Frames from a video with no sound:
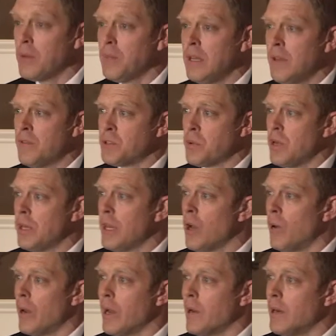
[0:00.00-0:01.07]
to believe is really
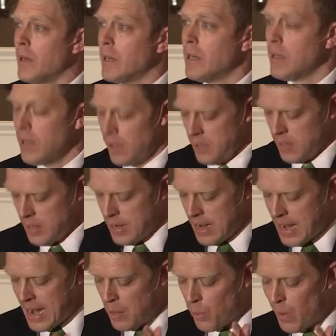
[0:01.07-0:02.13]
going on,
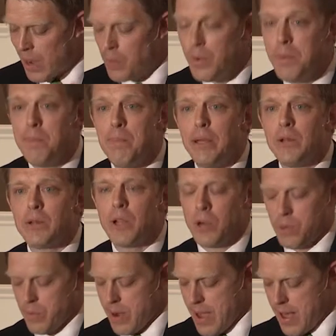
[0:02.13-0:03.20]
and why we built
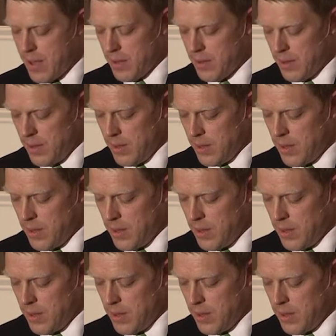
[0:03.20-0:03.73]
Corral,